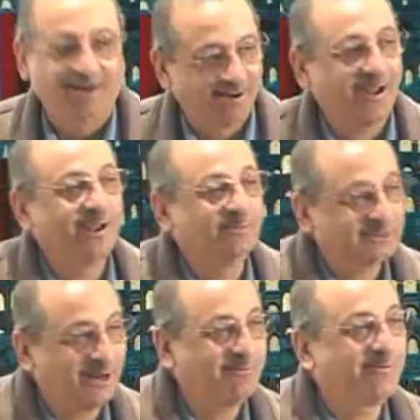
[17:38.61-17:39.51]
Allah
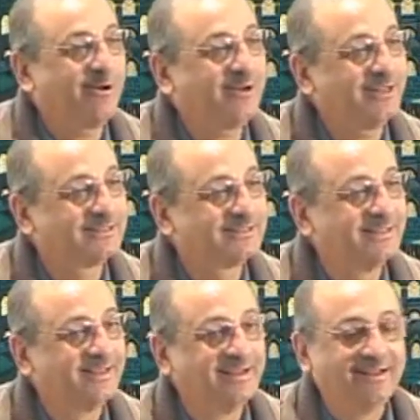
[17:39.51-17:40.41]
Himself taught
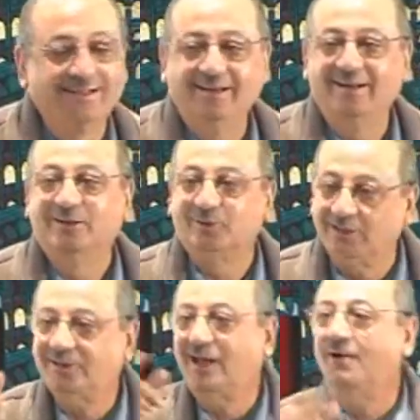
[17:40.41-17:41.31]
us.
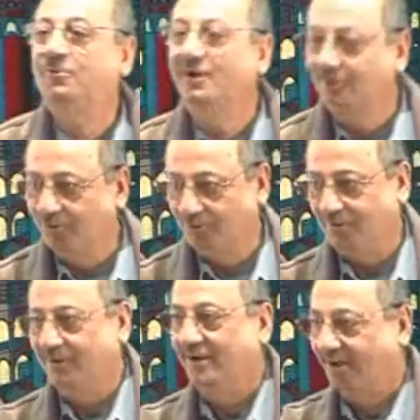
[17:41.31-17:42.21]
So inshallah we'll
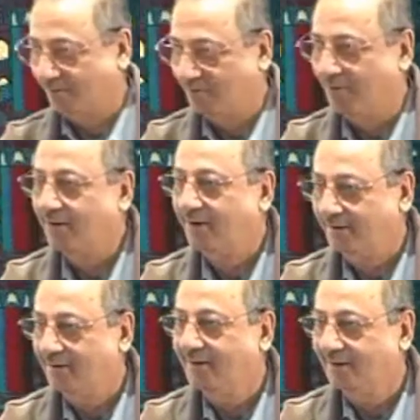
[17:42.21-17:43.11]
do little more
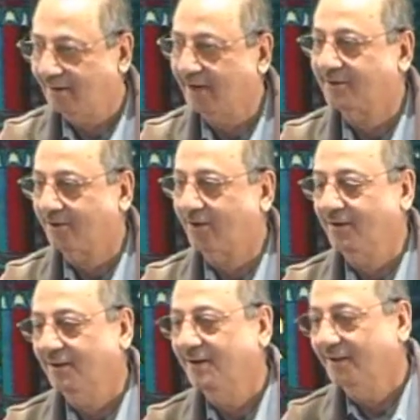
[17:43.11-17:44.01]
later
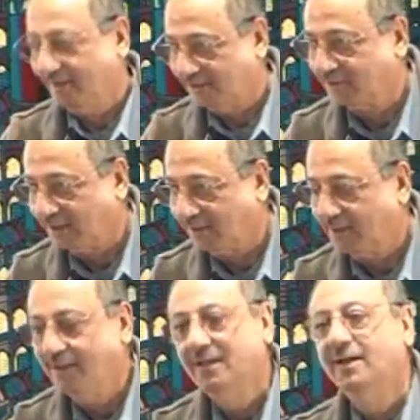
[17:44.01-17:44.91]
on,
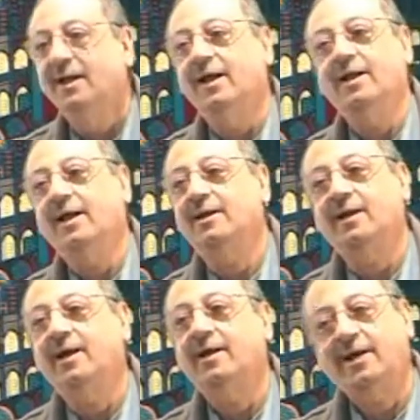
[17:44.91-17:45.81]
inshallah.
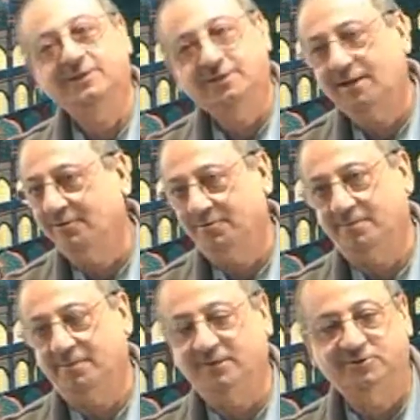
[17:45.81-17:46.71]
And I tell you,